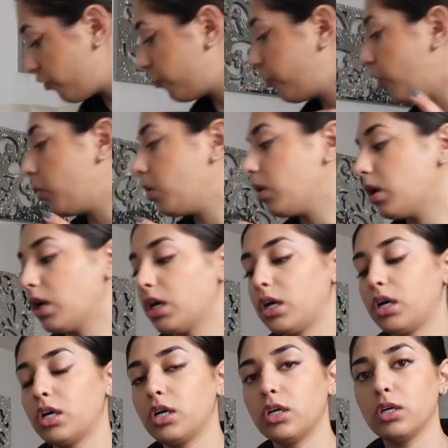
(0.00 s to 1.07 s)

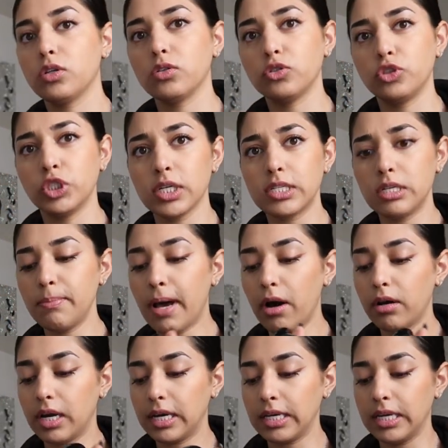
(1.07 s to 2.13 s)
for just
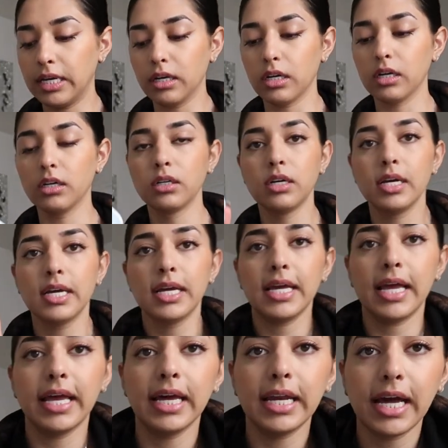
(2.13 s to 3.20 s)
about a year,
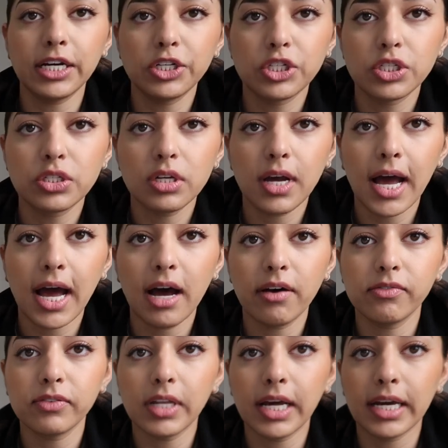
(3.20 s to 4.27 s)
and I
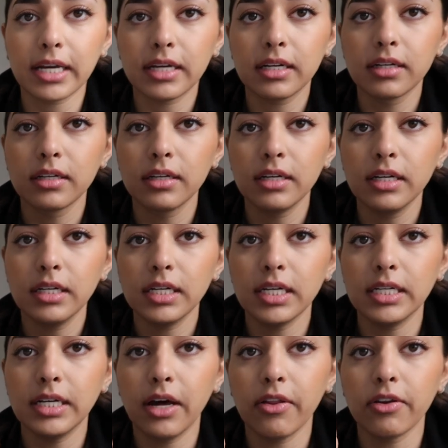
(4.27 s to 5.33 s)
have like
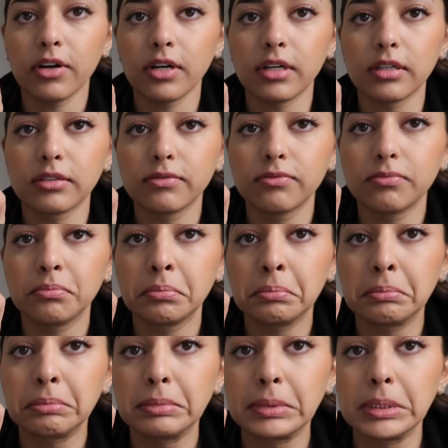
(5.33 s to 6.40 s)
another
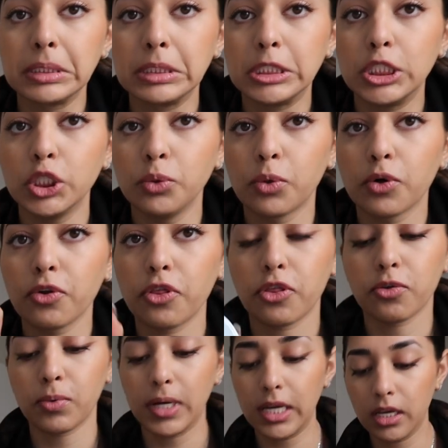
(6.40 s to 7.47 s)
two or
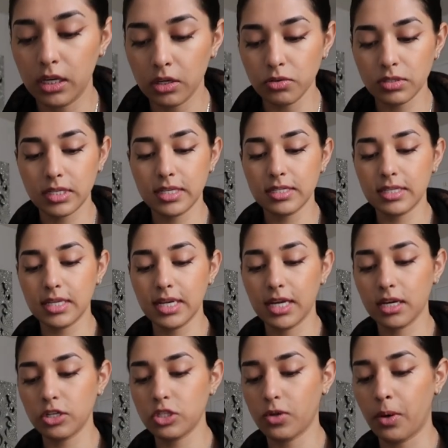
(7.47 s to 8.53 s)
three uses in
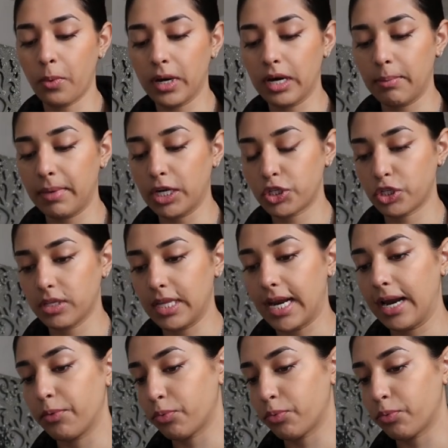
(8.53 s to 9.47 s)
here, so I wanted to make sure that I